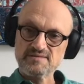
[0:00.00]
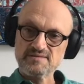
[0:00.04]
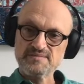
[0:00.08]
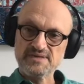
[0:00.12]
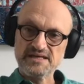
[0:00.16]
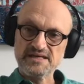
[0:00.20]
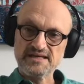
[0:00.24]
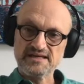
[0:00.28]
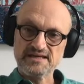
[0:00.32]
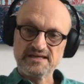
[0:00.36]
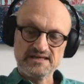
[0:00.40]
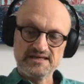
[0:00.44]

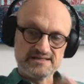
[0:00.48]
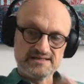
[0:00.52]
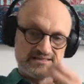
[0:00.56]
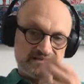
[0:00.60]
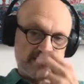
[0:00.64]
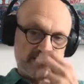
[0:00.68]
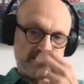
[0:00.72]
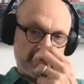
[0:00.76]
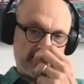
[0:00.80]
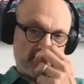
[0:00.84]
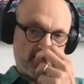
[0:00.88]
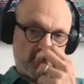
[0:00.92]
it,
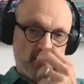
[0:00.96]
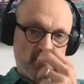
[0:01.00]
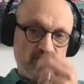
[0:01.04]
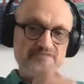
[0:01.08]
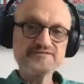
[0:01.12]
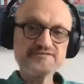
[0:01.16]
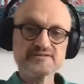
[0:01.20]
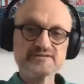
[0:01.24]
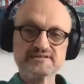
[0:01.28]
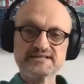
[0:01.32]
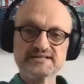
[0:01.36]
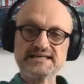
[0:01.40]
it, it
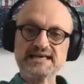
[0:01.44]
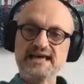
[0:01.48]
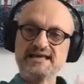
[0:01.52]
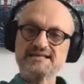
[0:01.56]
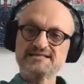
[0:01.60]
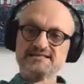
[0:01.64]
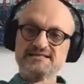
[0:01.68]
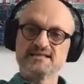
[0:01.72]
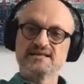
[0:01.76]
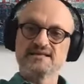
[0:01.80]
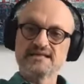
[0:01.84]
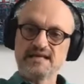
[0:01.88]
often
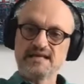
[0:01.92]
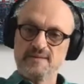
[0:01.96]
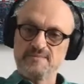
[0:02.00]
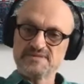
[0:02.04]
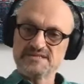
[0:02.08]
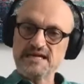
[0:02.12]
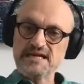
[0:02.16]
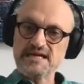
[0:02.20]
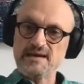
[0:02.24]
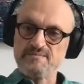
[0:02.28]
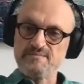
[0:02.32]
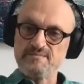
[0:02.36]
the answer that
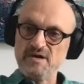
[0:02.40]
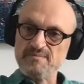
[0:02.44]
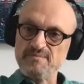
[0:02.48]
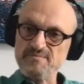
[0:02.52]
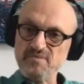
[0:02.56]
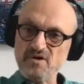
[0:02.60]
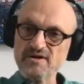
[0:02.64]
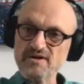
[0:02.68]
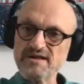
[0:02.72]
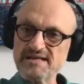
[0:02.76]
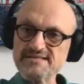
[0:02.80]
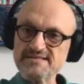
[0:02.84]
comes up
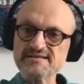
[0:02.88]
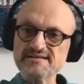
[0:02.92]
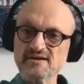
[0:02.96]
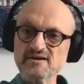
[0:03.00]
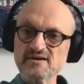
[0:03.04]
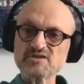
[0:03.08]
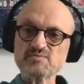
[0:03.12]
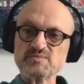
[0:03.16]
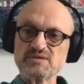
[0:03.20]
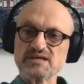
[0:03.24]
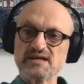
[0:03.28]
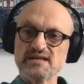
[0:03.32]
my body
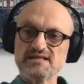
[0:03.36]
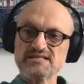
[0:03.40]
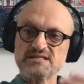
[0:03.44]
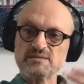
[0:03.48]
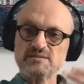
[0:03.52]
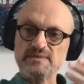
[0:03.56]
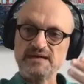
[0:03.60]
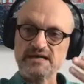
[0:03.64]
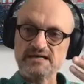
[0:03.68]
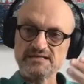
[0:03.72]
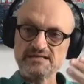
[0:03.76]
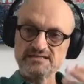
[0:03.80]
tells me
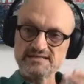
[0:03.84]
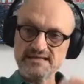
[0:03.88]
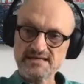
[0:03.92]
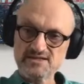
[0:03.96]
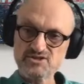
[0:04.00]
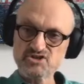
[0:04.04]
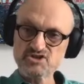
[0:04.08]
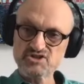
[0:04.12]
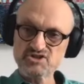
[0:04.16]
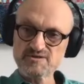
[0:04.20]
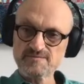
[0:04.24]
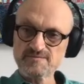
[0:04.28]
it's about
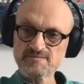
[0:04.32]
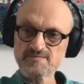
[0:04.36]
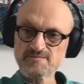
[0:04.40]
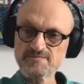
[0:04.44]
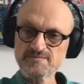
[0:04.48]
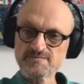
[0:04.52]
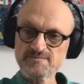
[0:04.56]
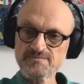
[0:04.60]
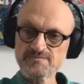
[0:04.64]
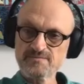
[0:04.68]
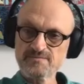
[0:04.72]
touch